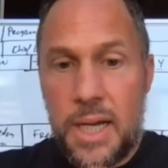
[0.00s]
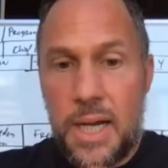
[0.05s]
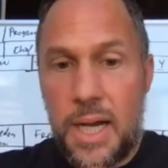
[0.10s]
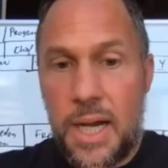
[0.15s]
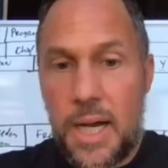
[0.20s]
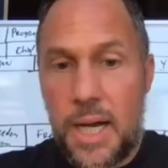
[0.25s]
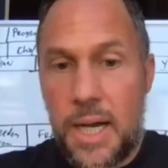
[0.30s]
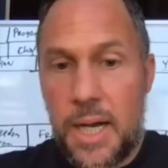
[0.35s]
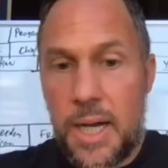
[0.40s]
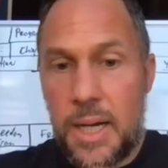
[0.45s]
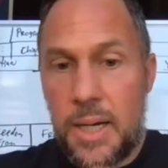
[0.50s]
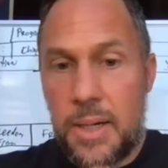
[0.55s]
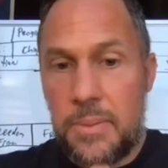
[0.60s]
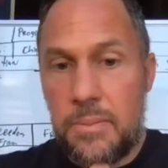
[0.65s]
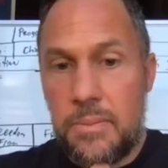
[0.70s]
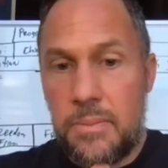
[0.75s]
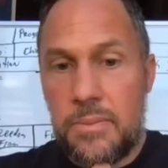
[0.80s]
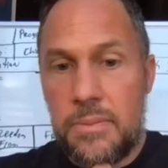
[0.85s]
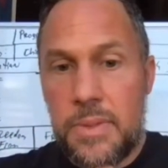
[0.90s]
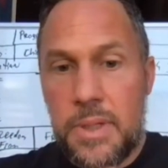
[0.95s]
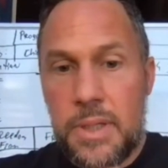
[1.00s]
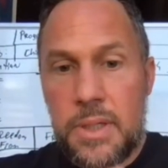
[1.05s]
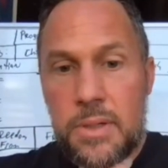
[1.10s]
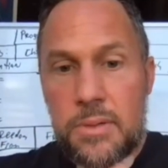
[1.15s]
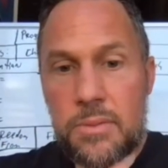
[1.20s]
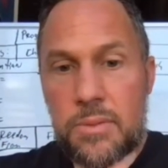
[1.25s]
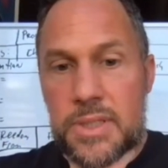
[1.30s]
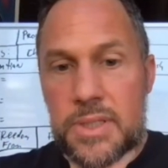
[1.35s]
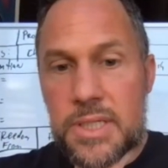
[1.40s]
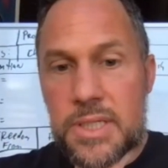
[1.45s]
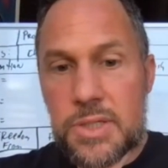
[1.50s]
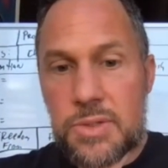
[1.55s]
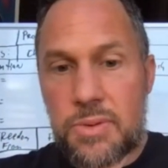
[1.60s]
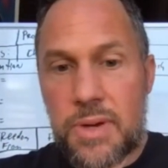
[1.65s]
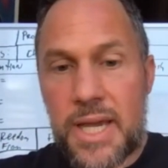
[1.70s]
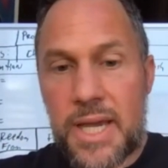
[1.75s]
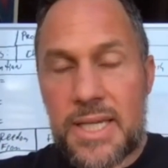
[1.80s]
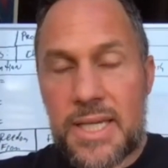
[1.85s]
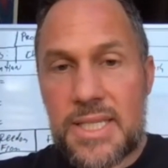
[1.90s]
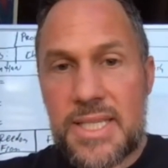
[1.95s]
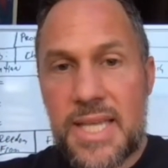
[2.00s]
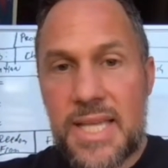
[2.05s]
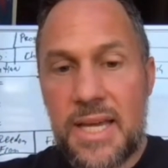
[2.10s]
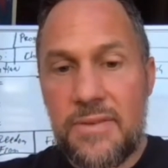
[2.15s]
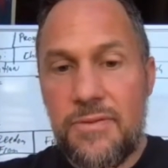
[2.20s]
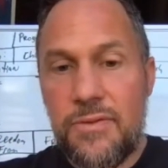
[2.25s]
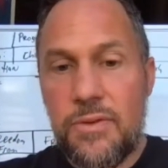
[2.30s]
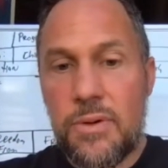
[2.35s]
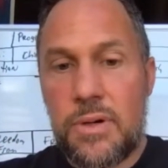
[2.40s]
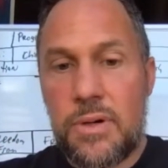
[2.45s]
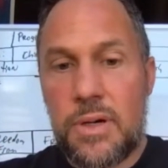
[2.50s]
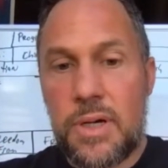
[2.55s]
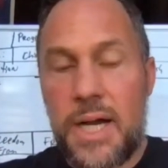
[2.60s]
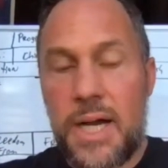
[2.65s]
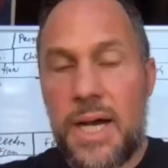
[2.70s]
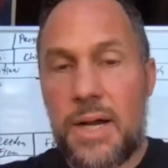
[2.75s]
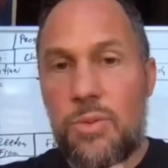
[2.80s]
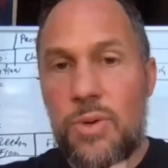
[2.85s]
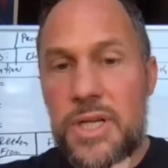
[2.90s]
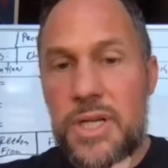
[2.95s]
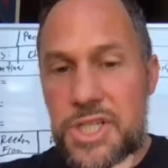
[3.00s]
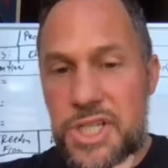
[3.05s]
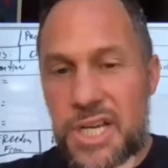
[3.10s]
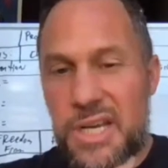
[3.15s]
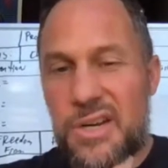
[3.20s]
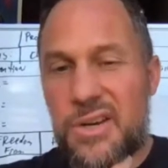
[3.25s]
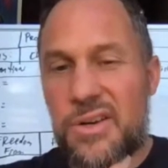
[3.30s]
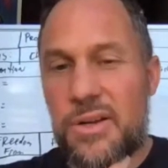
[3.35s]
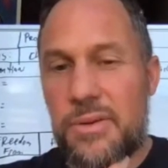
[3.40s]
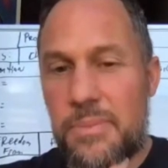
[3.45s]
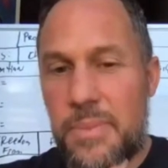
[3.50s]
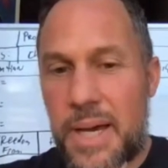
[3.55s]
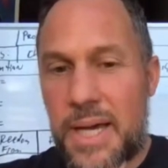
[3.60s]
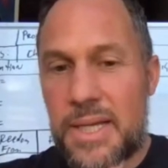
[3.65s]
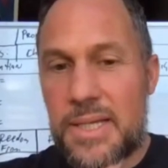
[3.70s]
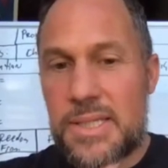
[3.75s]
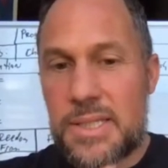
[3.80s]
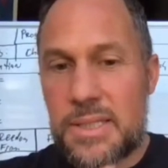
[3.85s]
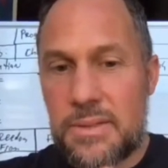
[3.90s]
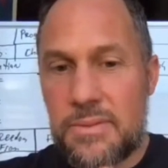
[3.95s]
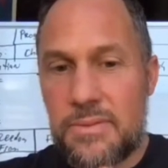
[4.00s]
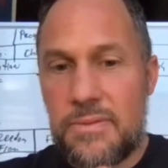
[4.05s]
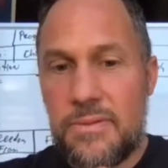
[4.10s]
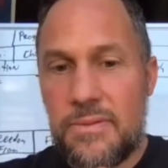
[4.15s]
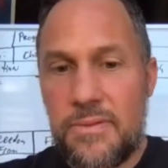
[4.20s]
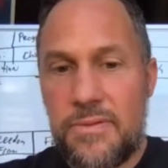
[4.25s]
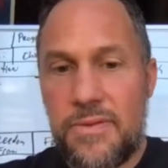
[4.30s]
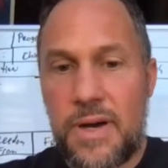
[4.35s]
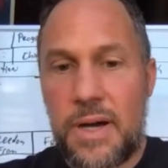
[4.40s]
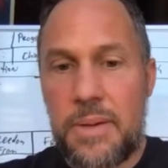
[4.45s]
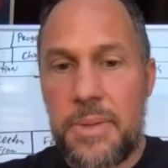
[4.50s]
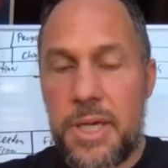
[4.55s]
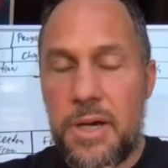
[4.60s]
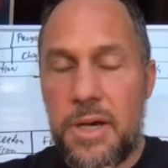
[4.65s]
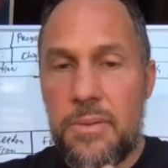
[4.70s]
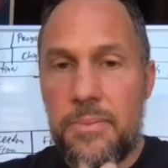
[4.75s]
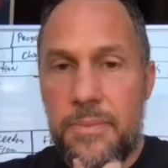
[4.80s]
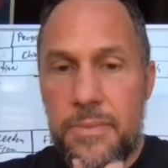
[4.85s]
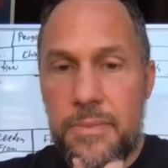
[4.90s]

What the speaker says: What does REG stand for? Regenerative medicine, Fabio.